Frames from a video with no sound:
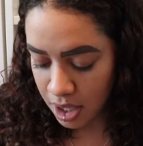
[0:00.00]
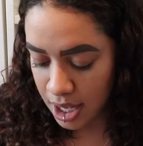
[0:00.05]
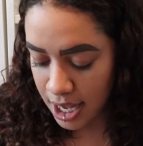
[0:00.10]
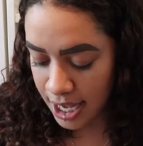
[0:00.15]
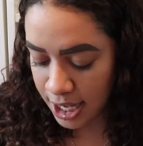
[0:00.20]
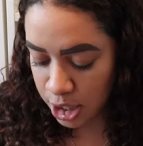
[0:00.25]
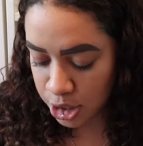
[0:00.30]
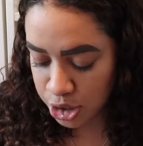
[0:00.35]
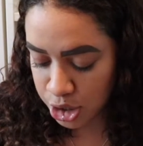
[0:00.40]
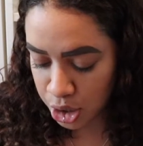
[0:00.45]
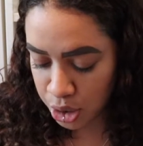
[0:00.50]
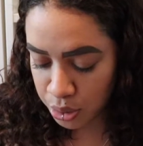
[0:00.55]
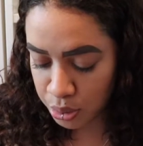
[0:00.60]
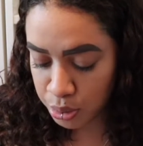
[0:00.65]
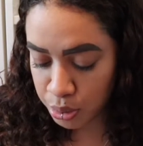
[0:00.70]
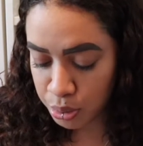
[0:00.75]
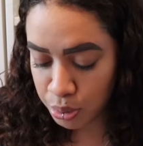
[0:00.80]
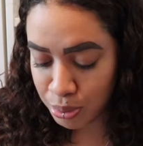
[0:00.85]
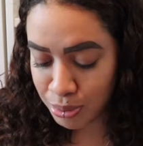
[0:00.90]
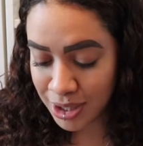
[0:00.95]
I also
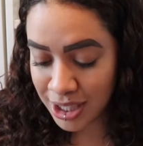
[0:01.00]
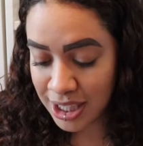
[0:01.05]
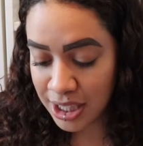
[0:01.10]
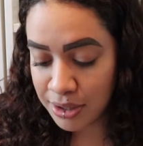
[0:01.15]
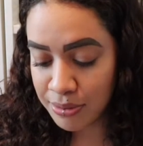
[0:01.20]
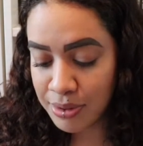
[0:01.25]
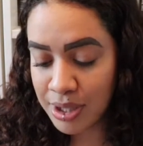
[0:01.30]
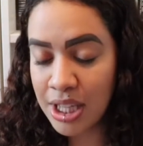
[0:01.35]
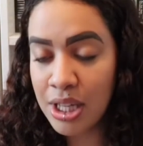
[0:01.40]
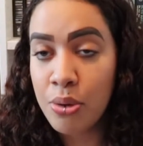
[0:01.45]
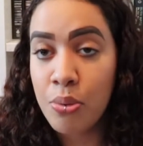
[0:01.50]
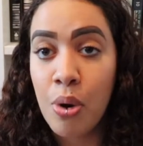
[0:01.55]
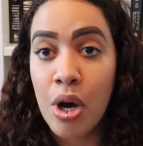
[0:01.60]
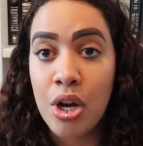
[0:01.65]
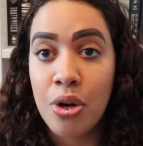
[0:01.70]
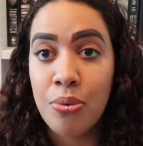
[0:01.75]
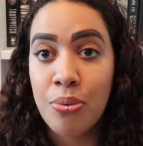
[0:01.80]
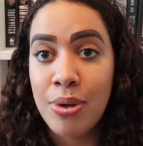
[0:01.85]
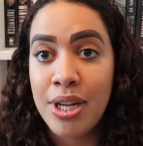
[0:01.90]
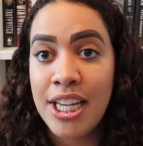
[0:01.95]
really, really want
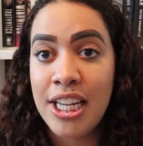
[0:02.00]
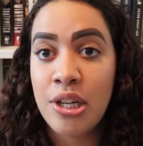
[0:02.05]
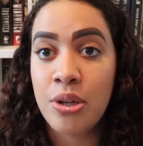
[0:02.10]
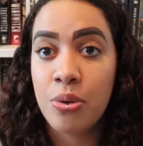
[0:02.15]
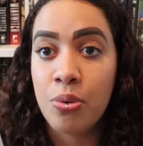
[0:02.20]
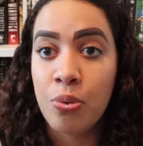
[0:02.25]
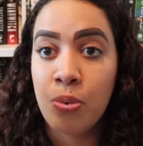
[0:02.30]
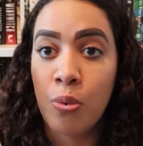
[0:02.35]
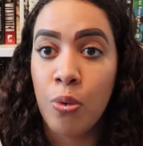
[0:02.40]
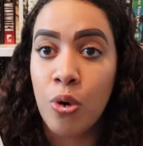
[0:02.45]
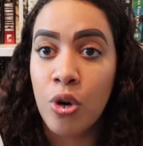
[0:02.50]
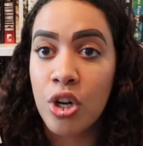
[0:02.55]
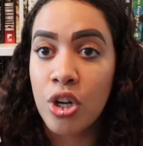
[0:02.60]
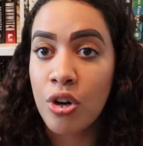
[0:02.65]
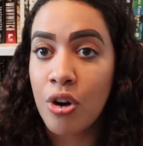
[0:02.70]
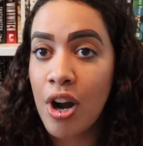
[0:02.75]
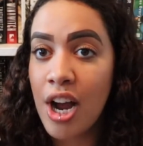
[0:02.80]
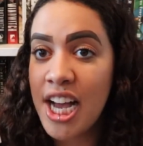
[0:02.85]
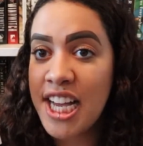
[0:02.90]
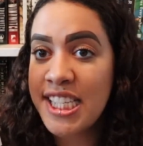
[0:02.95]
to read
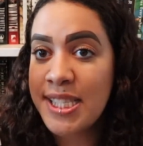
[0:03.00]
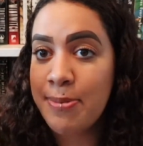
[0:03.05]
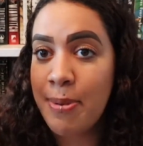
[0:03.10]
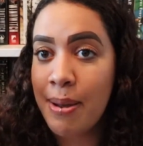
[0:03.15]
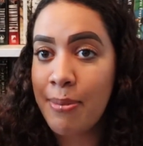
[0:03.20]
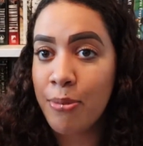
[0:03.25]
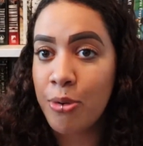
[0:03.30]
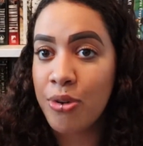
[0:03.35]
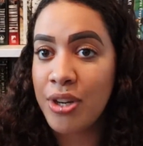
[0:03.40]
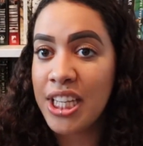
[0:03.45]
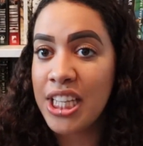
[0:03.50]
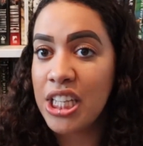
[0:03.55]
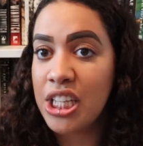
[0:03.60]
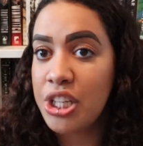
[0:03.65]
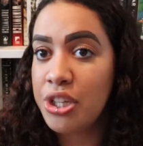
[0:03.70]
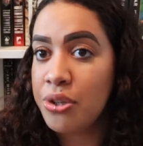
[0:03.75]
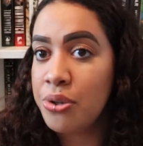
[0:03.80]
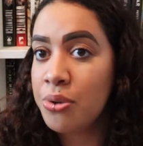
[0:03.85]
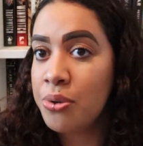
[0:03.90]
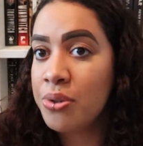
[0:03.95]
Warcross by Marie
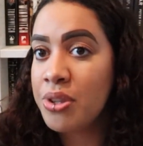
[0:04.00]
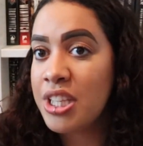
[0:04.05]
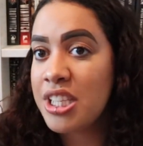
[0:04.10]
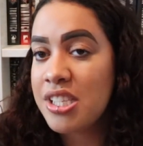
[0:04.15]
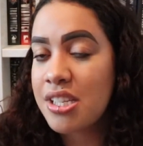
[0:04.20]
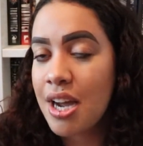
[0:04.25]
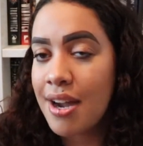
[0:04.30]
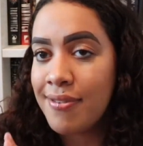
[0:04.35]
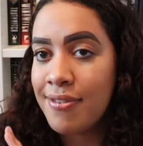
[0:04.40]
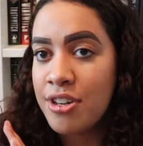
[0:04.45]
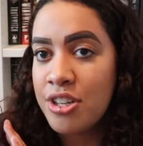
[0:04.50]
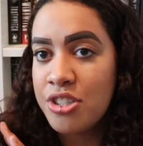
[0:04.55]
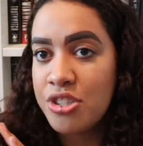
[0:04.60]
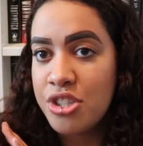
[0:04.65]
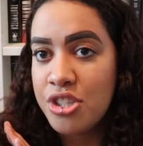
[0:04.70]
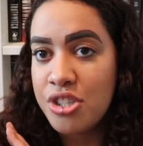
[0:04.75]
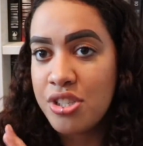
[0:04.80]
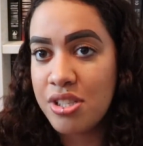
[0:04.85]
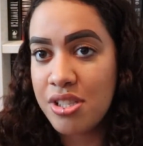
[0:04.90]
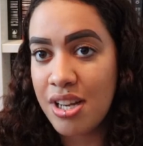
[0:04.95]
Lu. This cover is
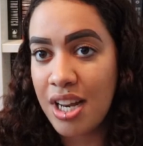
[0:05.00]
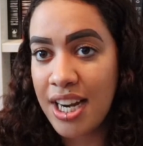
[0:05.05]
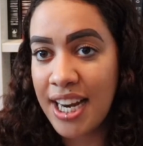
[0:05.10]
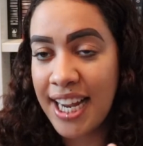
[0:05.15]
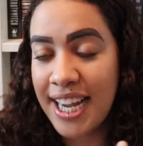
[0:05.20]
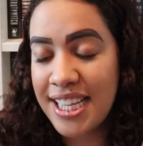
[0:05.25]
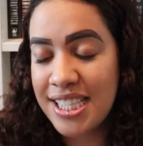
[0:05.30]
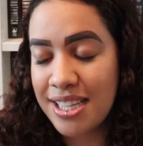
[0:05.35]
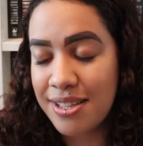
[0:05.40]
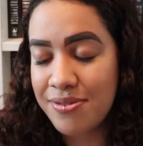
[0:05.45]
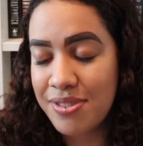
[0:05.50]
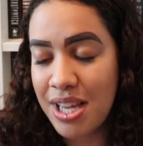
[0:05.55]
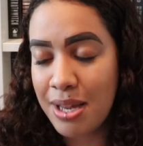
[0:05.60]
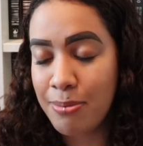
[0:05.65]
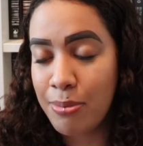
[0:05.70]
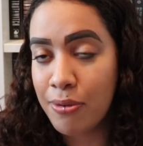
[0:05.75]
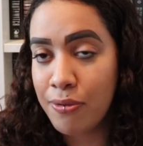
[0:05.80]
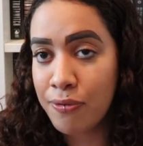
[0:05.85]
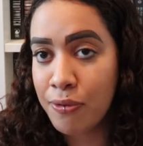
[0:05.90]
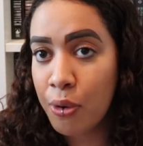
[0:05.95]
just stunning, as I've said
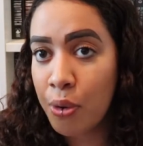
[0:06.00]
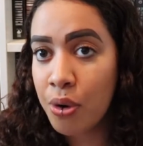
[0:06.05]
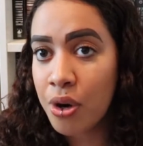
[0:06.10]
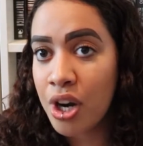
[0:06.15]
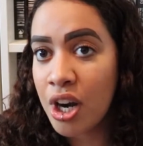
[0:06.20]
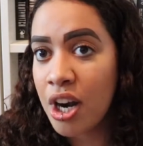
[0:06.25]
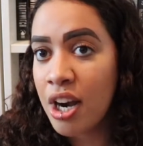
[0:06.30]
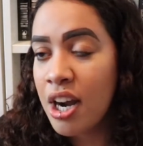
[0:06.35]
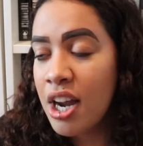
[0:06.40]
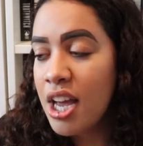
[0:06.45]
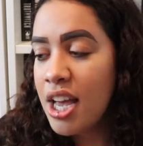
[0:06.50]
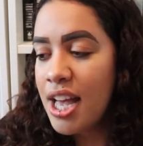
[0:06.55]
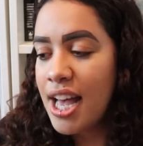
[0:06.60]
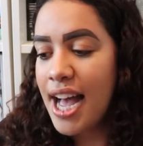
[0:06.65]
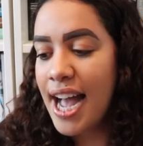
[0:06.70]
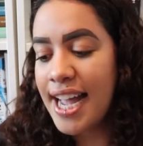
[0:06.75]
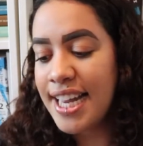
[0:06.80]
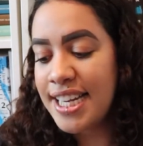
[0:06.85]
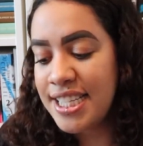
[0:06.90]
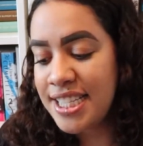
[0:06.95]
before.
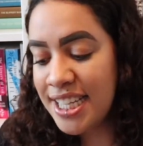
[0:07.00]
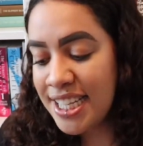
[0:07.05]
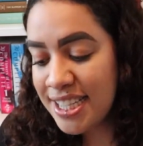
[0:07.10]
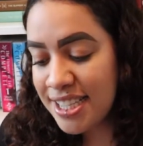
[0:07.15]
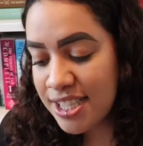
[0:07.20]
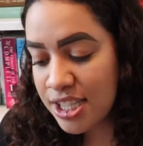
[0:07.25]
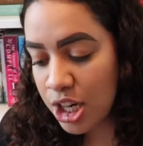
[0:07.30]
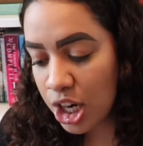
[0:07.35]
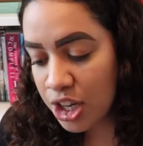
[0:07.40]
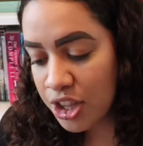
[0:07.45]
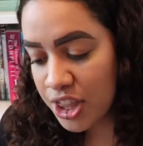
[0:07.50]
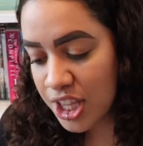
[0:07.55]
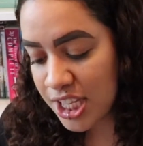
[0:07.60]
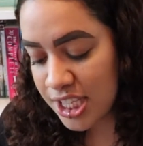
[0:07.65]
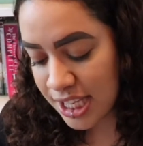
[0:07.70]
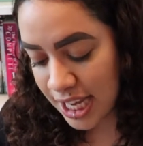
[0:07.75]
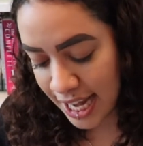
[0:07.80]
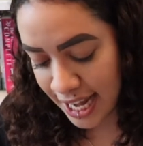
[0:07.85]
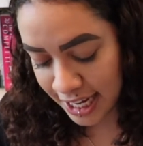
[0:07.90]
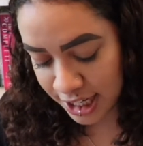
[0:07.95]
I did start
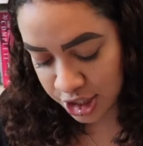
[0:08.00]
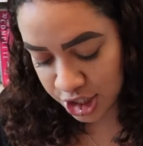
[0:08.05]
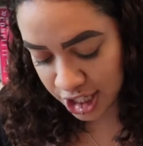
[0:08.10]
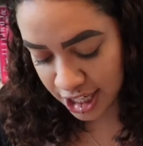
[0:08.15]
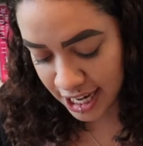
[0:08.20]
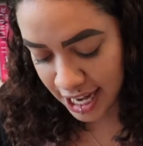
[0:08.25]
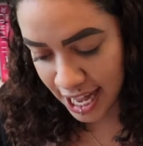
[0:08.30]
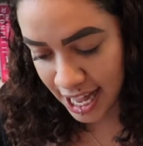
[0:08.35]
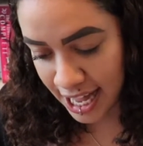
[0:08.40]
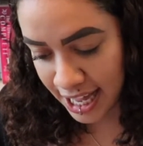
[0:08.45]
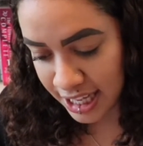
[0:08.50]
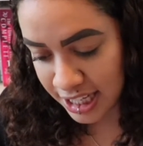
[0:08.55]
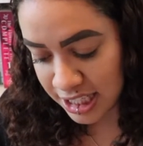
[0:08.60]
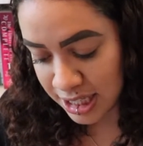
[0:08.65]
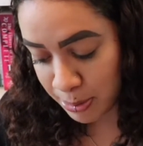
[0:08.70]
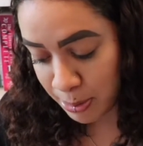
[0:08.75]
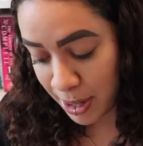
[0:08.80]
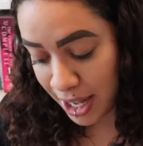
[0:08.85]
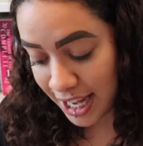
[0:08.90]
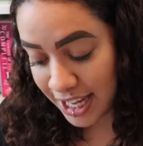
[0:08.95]
this. I actually got
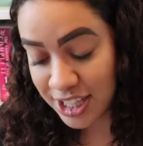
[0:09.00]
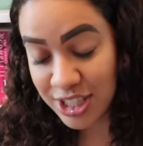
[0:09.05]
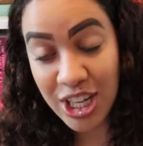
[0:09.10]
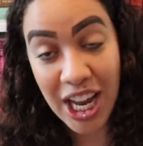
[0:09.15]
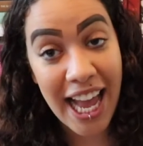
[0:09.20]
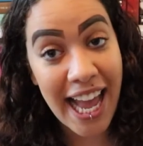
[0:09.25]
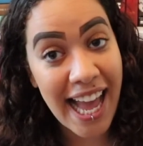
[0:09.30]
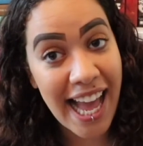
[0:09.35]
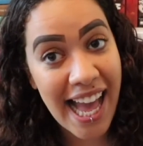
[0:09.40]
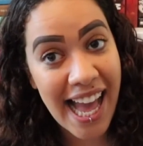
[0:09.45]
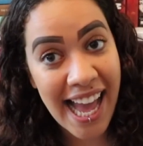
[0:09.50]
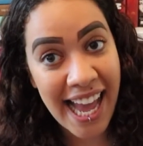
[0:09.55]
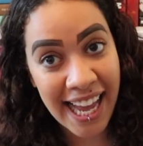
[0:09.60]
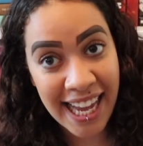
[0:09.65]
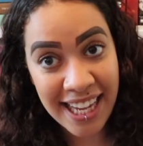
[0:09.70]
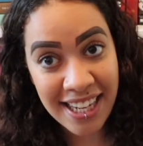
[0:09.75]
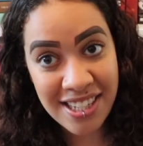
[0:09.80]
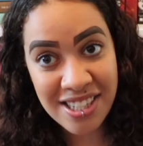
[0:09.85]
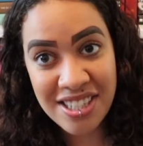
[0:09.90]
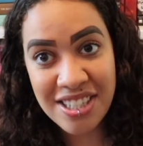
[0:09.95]
to page
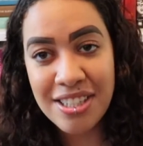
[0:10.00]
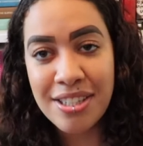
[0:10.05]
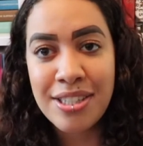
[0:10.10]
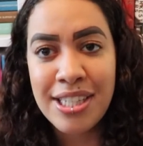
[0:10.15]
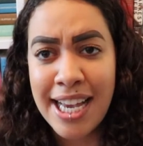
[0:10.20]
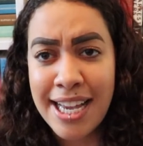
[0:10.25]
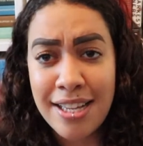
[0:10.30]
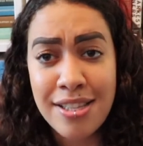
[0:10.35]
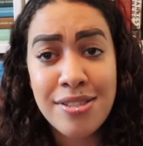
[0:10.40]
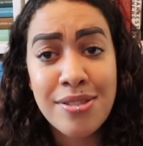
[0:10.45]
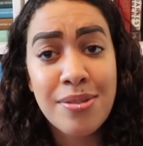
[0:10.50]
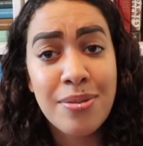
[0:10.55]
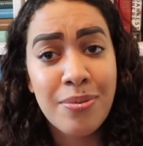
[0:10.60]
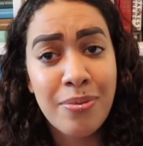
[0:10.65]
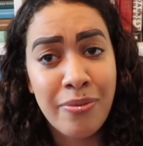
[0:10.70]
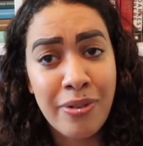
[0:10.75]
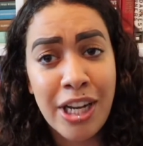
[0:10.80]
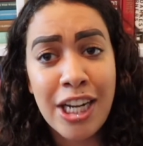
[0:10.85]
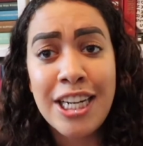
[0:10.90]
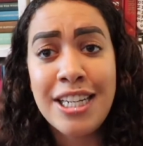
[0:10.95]
8. Yes,
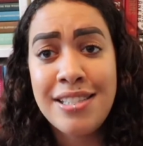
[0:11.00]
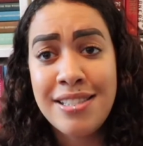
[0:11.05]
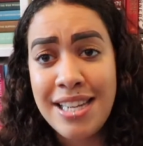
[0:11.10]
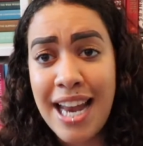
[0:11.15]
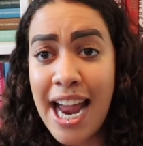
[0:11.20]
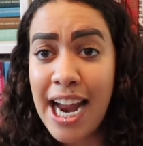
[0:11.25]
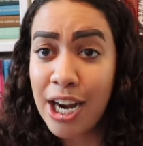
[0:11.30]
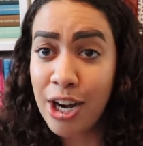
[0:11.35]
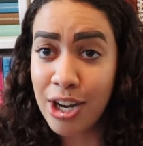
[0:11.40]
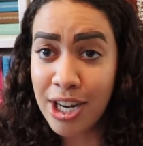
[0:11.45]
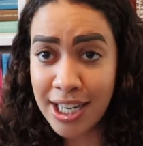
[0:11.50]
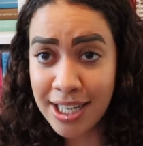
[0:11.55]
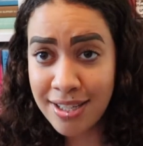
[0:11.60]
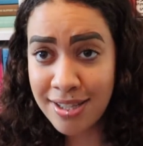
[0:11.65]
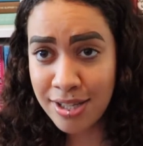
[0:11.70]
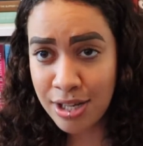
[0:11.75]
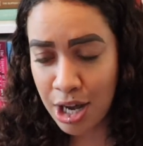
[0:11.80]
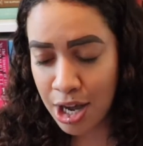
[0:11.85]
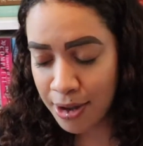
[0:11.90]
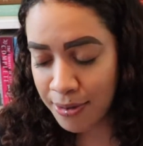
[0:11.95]
very staggering
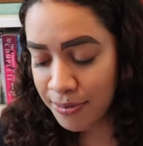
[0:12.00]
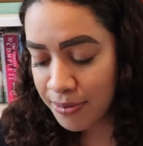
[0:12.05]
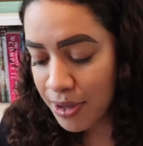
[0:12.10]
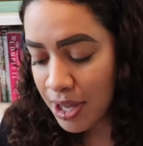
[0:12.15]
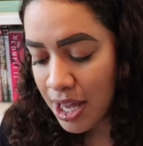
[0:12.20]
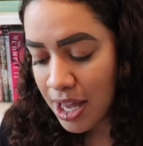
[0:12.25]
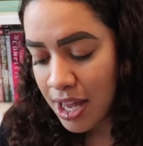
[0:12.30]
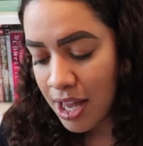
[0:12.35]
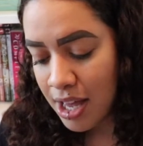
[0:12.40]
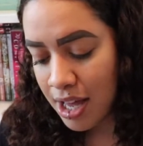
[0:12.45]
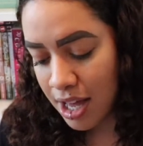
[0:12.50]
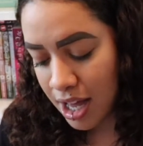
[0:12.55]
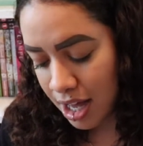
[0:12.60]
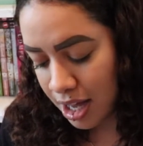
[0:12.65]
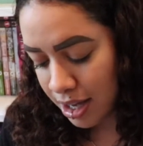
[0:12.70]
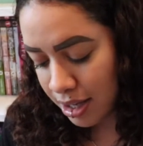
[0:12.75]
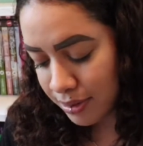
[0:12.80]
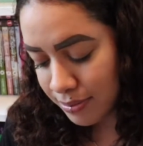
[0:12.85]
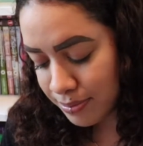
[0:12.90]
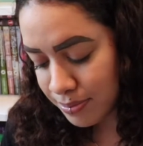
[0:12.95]
stuff.
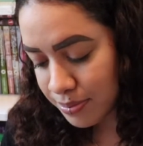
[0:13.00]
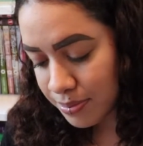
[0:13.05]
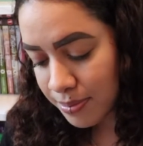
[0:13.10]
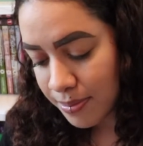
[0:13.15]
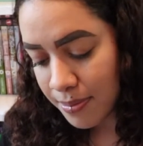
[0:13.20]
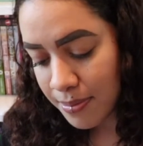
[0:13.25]
But